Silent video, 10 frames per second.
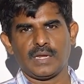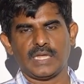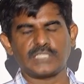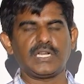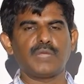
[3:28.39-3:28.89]

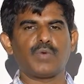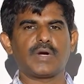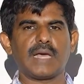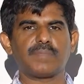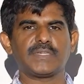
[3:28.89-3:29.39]
naturally
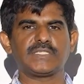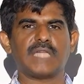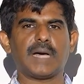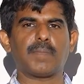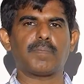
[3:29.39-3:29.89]
what happens,
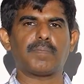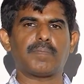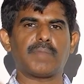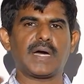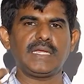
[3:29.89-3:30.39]
the
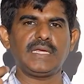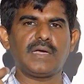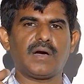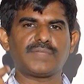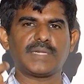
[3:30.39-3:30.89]
money
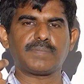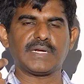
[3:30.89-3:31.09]
of that,